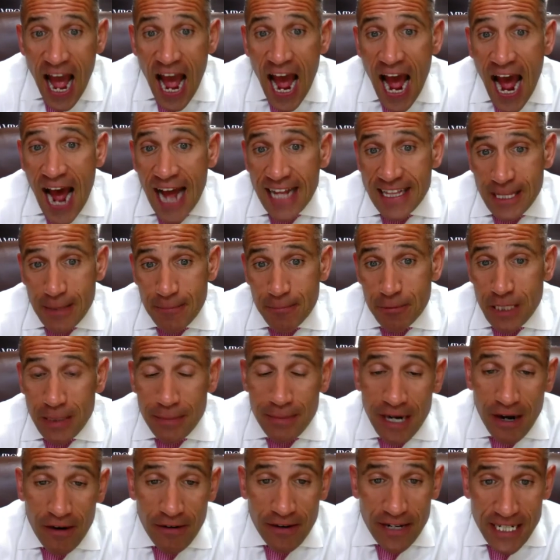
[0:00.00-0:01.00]
At the
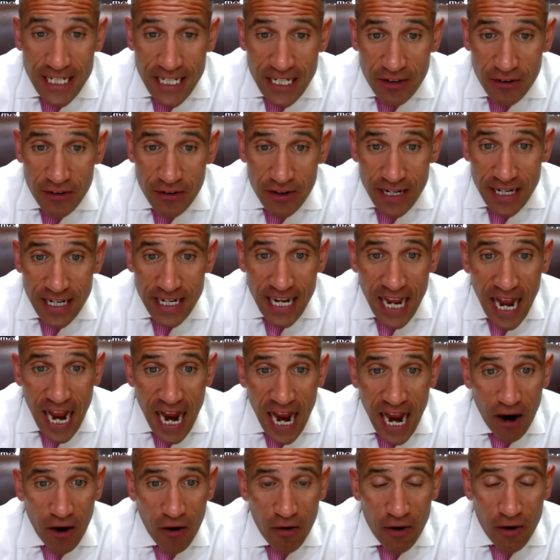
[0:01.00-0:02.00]
preliminary hearing,
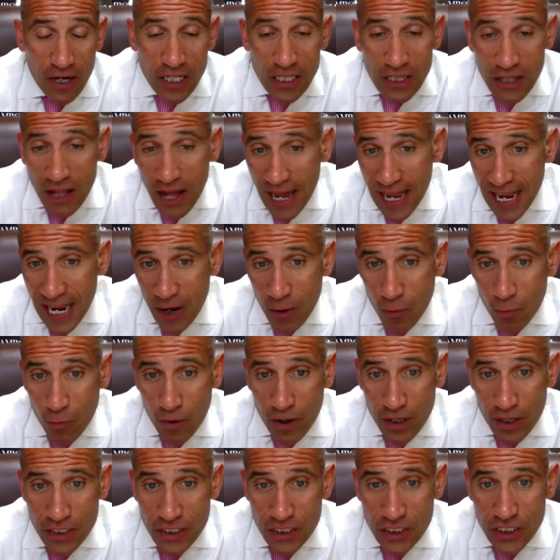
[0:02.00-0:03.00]
our client
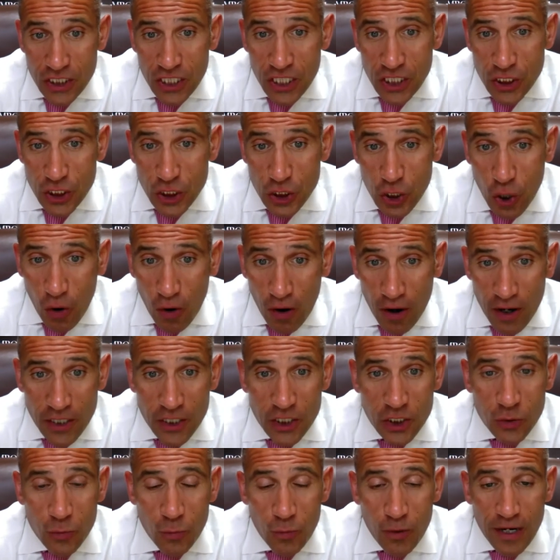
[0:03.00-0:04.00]
was
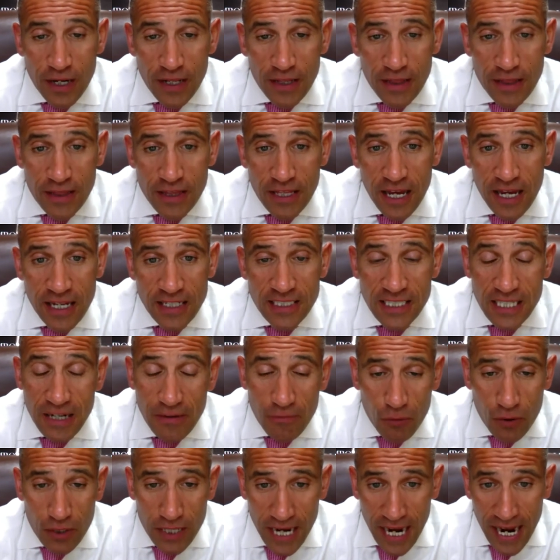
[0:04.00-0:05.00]
charged with
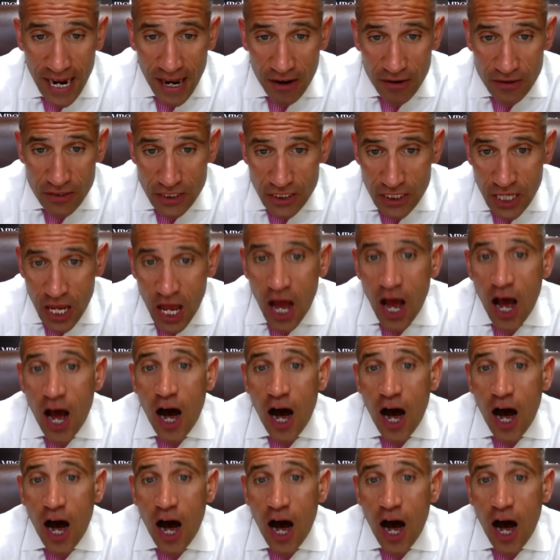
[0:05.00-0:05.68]
several counts